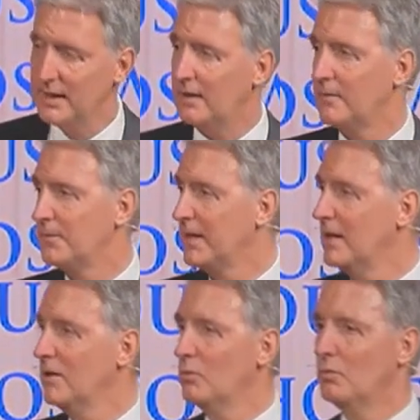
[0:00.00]
Now,
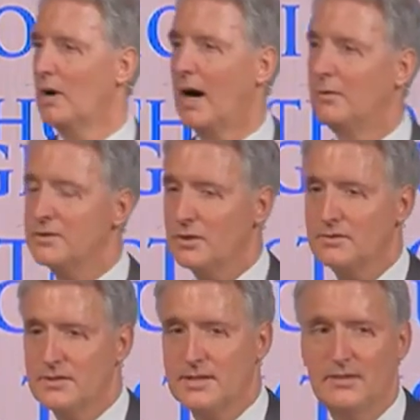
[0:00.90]
I would
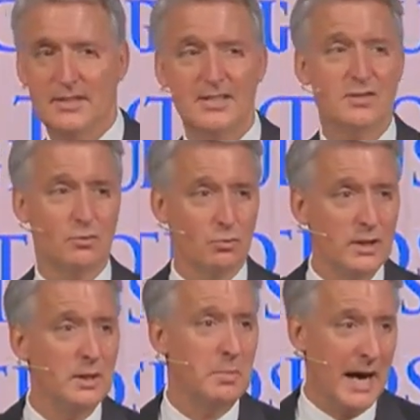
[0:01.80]
start to say, this is
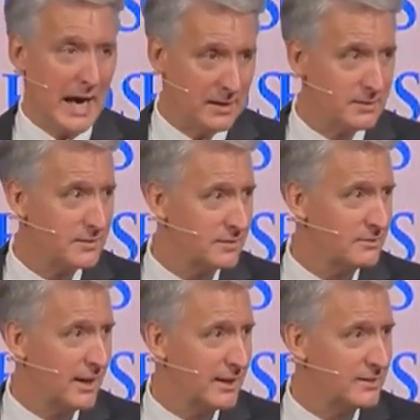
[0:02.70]
really bad,
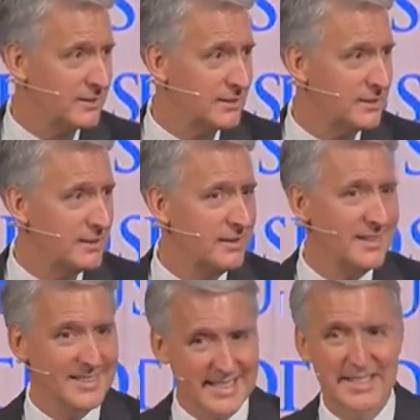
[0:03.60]
right?
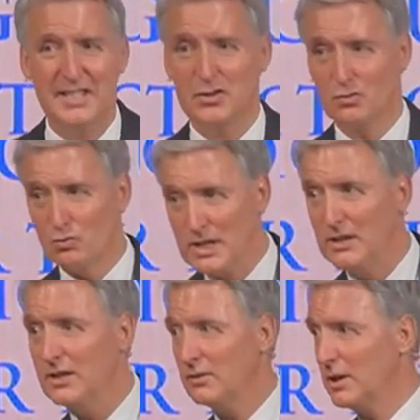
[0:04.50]
This is
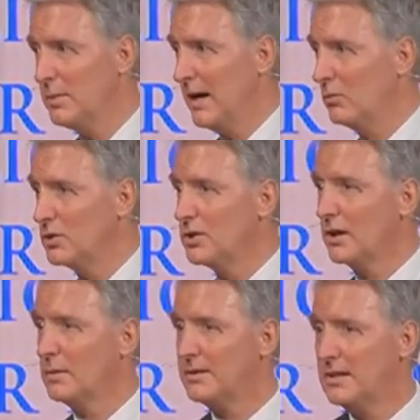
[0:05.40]
really, really bad. We're
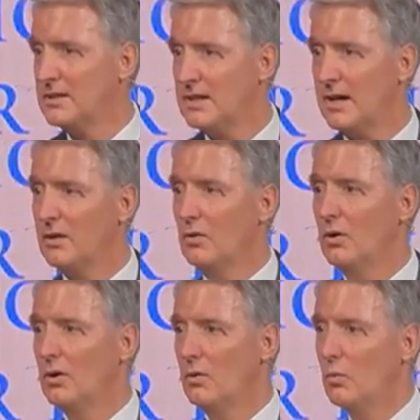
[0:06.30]
talking about the entire
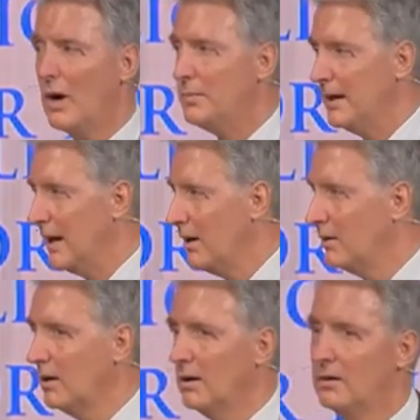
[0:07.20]
wiping
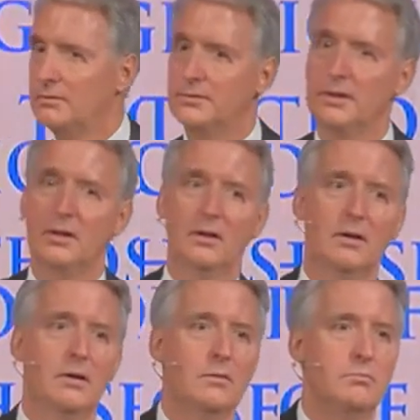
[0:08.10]
out of
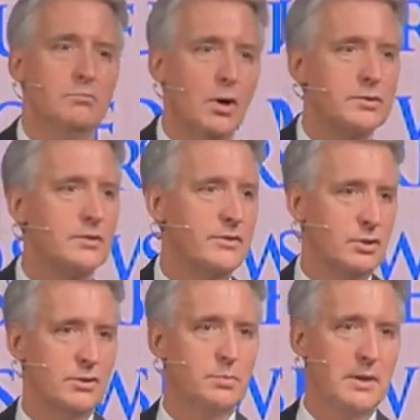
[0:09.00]
most of the
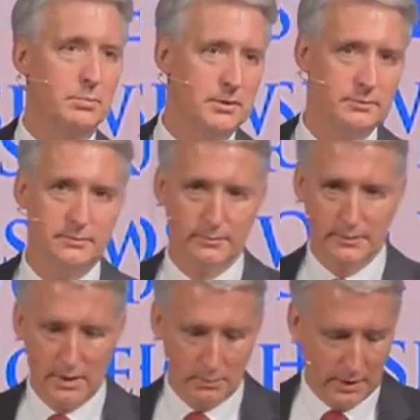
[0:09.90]
Jewish people
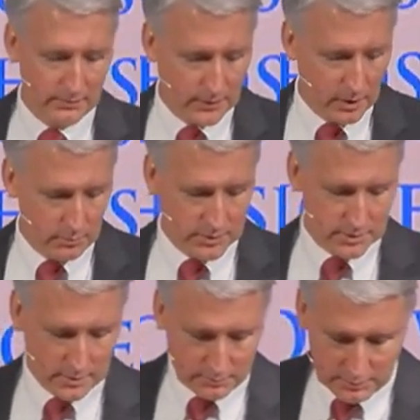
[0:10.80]
by far,
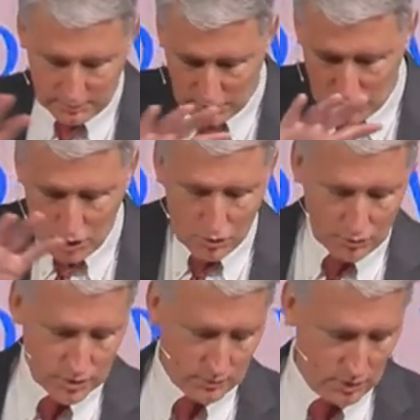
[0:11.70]
almost a huge,